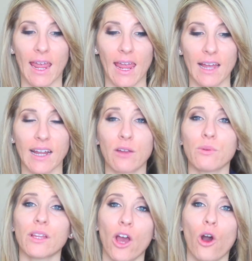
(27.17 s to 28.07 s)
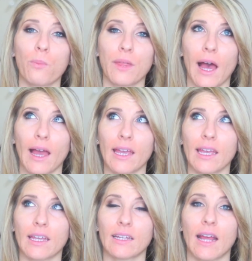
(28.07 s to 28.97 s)
And I really hope that
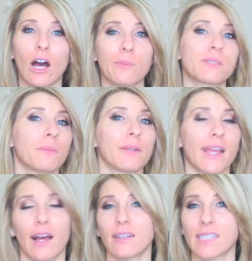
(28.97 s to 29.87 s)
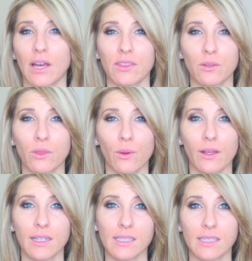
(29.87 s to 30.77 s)
it can help somebody else out there with
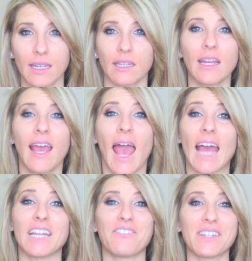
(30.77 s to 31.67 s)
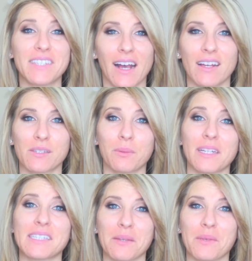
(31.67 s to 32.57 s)
oily skin, and if it does,
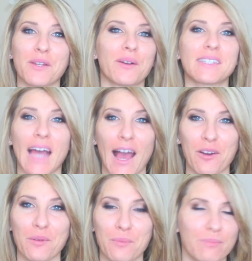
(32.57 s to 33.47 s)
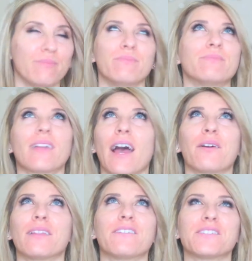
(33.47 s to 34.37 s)
please let me know, because I would I
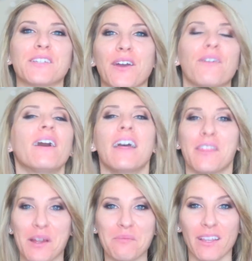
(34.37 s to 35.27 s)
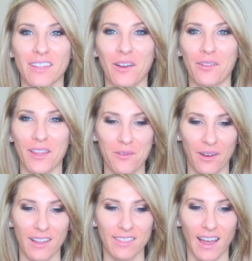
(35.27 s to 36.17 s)
would love to know that I'm not the only
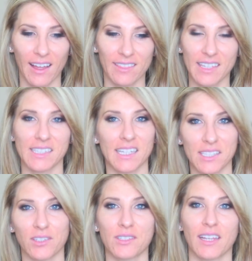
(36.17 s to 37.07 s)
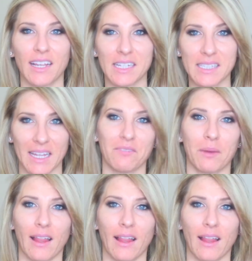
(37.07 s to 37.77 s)
one that this has seriously like saved my